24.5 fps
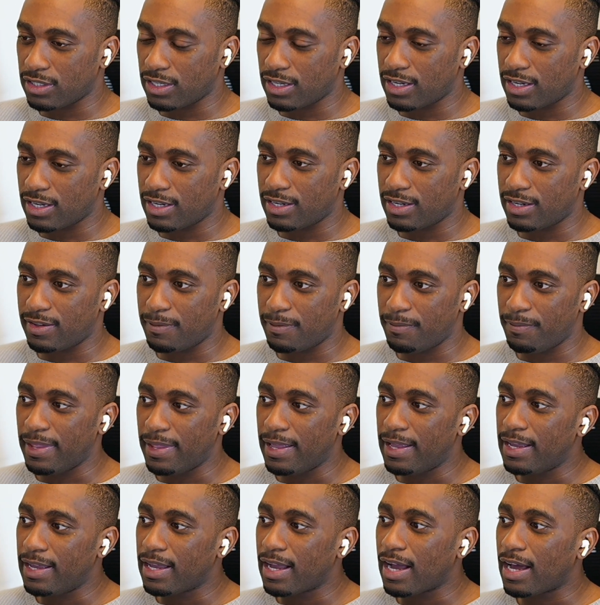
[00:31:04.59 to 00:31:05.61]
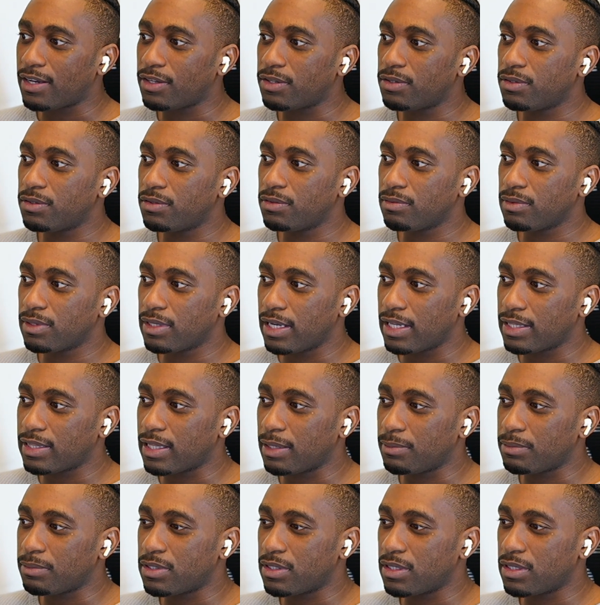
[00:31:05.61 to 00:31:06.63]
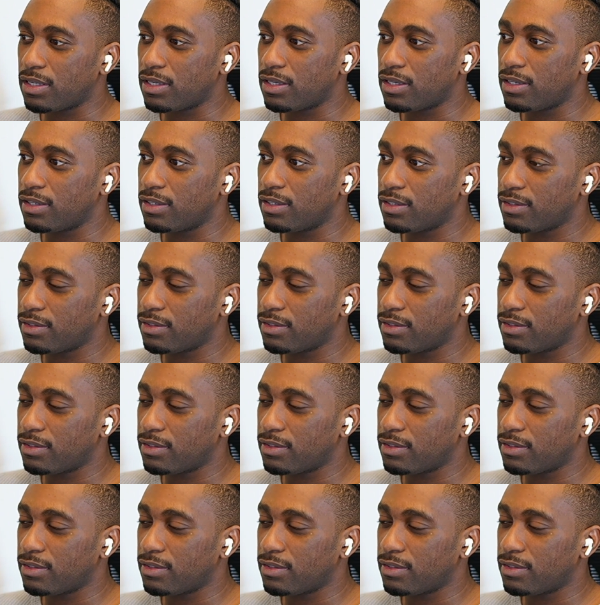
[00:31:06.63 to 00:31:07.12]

How do you get them to,